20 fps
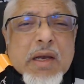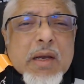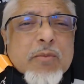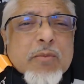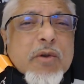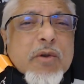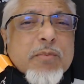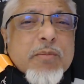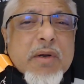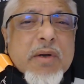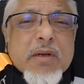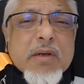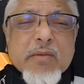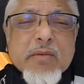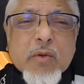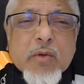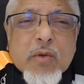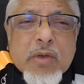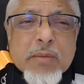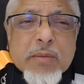I'm not part of
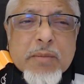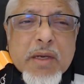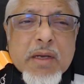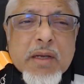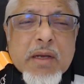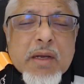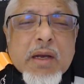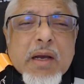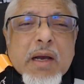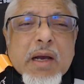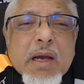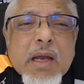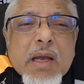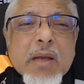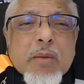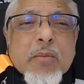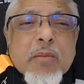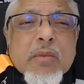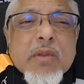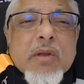the ulama. I
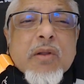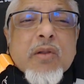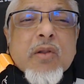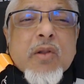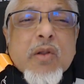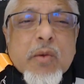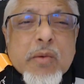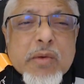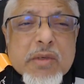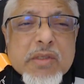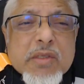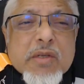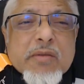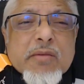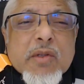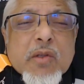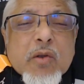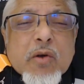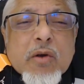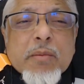am the lowest
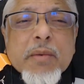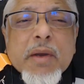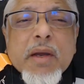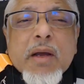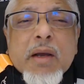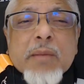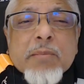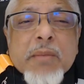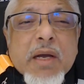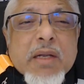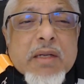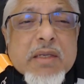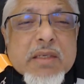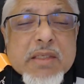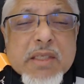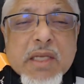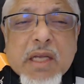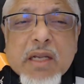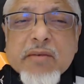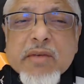of the low. My
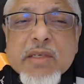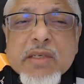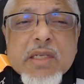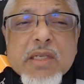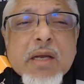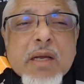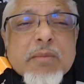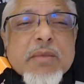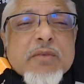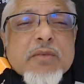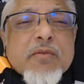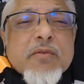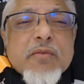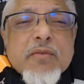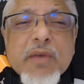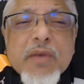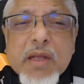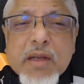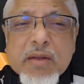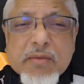understanding of Islam is
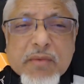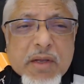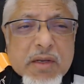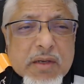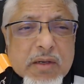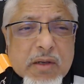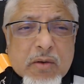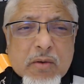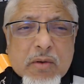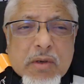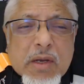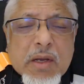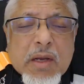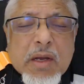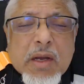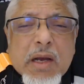very, very low.